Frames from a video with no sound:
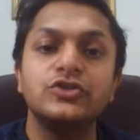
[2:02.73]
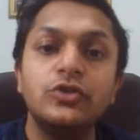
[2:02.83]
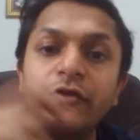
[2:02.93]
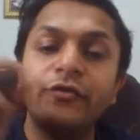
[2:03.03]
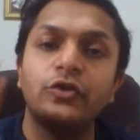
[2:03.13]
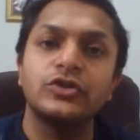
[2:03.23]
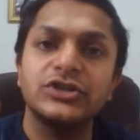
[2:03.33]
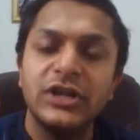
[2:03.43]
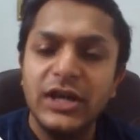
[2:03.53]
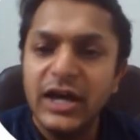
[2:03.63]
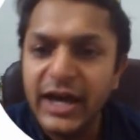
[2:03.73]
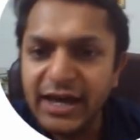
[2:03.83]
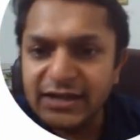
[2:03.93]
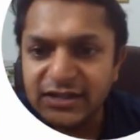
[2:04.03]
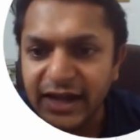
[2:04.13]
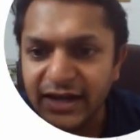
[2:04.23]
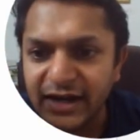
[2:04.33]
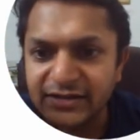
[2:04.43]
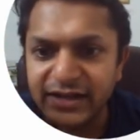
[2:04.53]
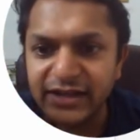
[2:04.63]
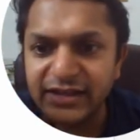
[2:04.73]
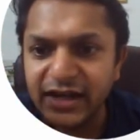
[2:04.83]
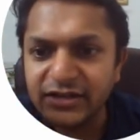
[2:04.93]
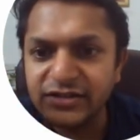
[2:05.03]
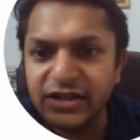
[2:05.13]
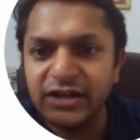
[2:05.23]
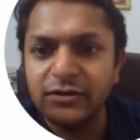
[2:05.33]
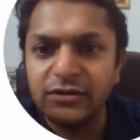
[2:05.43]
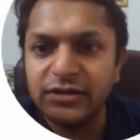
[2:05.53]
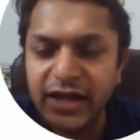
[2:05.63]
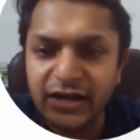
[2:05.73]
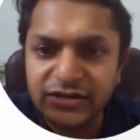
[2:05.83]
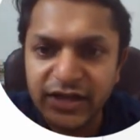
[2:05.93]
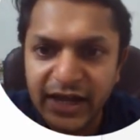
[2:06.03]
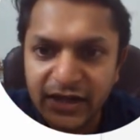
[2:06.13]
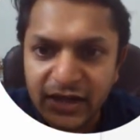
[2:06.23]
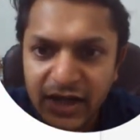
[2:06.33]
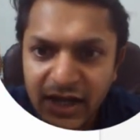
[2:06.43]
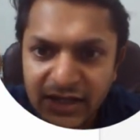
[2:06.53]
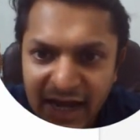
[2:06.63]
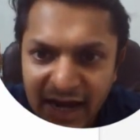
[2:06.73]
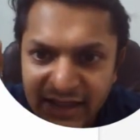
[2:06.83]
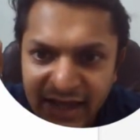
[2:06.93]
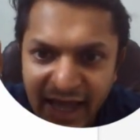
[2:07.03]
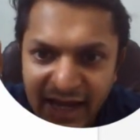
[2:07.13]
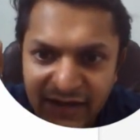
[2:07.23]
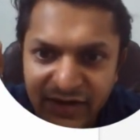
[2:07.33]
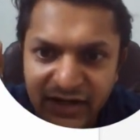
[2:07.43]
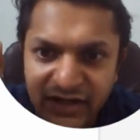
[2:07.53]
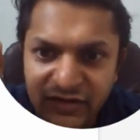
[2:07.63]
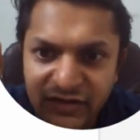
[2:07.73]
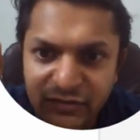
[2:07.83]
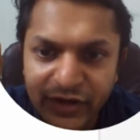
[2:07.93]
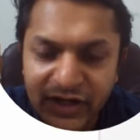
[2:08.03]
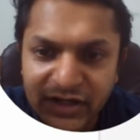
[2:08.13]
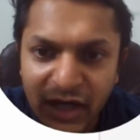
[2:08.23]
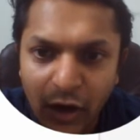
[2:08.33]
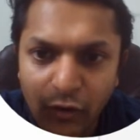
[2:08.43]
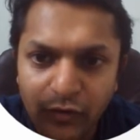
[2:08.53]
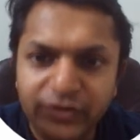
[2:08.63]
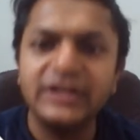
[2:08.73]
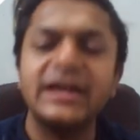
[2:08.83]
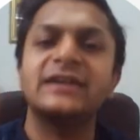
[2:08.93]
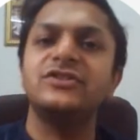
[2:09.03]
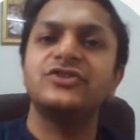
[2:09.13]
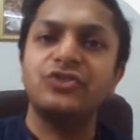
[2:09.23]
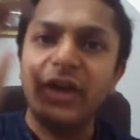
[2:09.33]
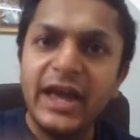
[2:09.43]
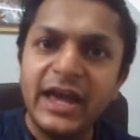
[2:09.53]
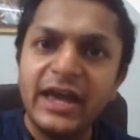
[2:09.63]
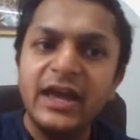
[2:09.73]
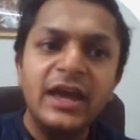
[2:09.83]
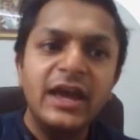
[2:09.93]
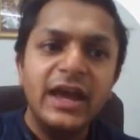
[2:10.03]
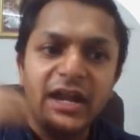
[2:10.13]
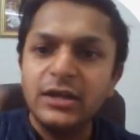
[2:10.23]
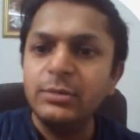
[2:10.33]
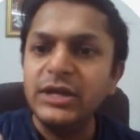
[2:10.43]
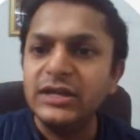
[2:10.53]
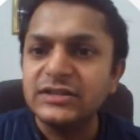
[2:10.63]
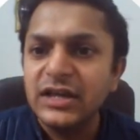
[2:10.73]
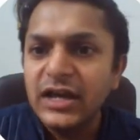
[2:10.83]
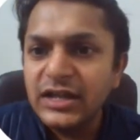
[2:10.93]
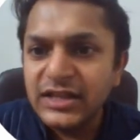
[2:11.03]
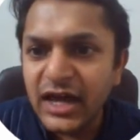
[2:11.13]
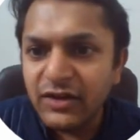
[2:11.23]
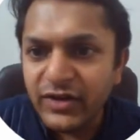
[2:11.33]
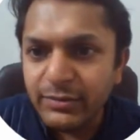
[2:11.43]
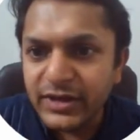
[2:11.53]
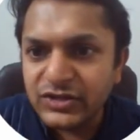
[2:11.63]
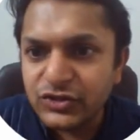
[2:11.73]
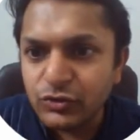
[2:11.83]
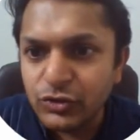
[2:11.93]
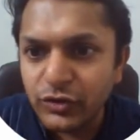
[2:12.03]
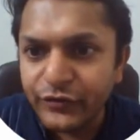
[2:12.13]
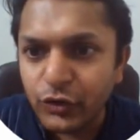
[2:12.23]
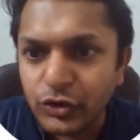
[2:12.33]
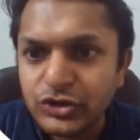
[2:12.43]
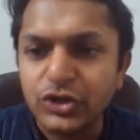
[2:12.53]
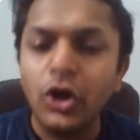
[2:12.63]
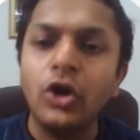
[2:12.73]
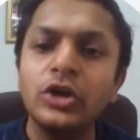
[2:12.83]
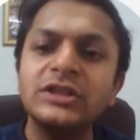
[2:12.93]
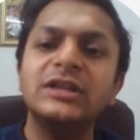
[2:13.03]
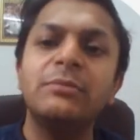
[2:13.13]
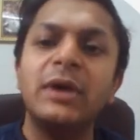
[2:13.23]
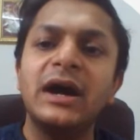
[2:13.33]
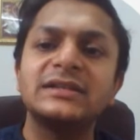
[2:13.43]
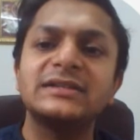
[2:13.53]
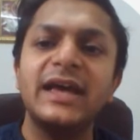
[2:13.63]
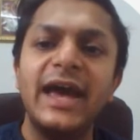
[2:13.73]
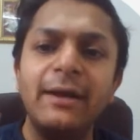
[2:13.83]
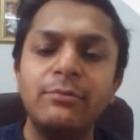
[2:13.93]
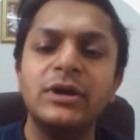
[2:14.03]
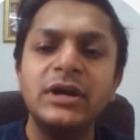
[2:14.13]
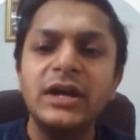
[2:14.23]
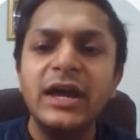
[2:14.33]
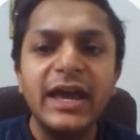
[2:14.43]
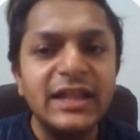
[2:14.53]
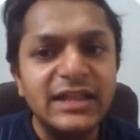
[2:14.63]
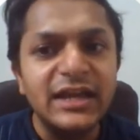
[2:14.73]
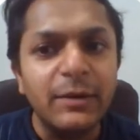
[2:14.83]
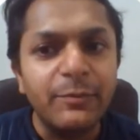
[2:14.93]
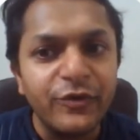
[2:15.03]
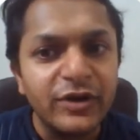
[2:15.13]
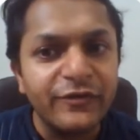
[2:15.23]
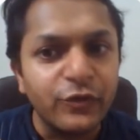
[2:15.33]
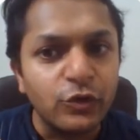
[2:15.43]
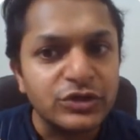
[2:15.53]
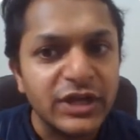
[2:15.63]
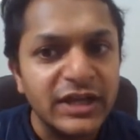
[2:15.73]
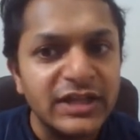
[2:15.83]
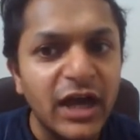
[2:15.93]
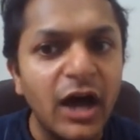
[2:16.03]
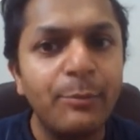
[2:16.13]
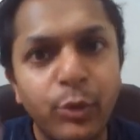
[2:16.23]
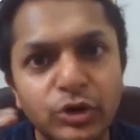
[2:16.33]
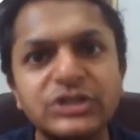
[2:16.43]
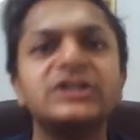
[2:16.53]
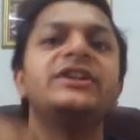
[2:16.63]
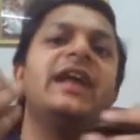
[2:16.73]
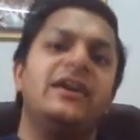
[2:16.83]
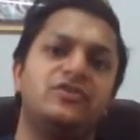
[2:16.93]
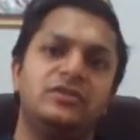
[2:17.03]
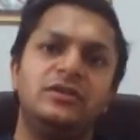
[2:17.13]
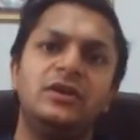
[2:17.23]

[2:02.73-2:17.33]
Pseudo force is like, let us say, they are saying that the elevator is moving down with an acceleration A. It means there will be a pseudo force on the mass M in the upward force in the opposite direction.